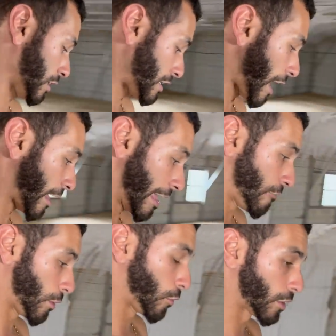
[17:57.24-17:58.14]
die if
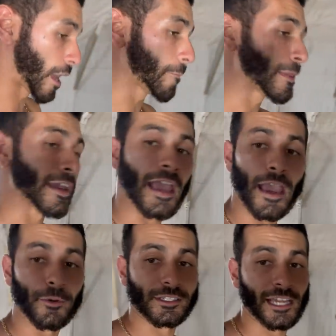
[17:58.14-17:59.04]
we were not
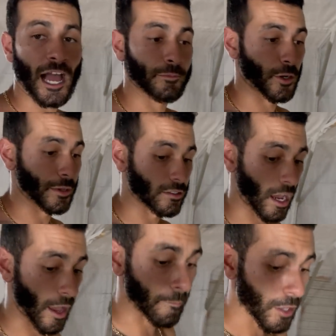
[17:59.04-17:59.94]
able to capture them in
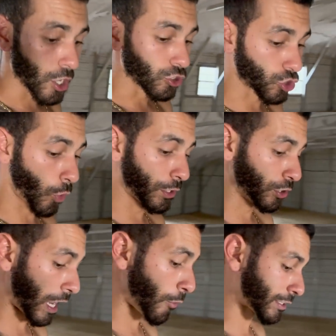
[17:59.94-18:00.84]
time. So we do
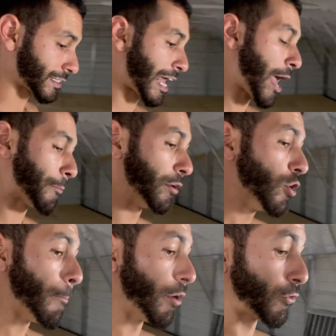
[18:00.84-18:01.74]
not want that to happen.
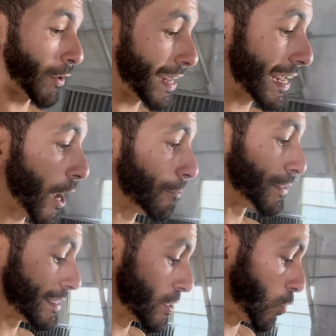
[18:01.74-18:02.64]
But for right now,
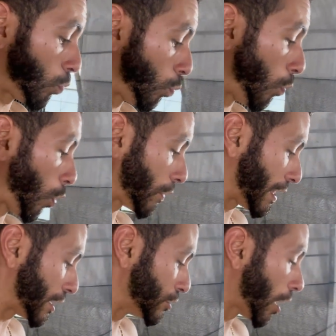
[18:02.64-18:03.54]
this is more
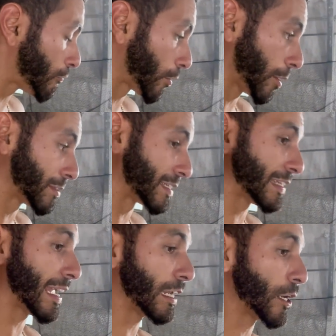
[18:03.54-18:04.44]
than enough for them to
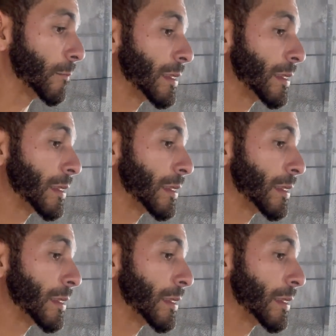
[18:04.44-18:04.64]
stay in here,